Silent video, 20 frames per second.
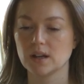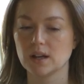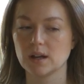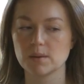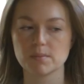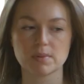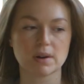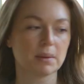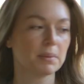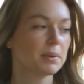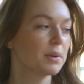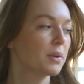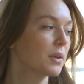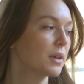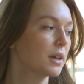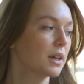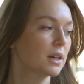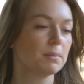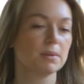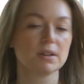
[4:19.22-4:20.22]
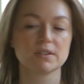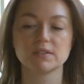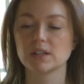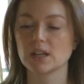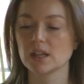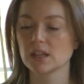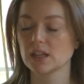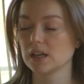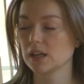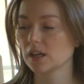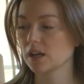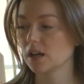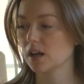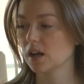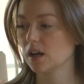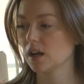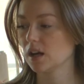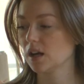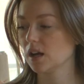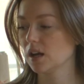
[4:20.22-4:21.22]
I'm probably only gonna be able to get like
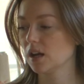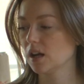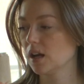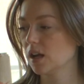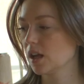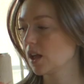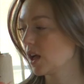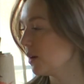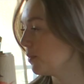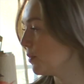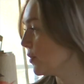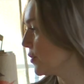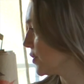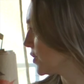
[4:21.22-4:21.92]
a couple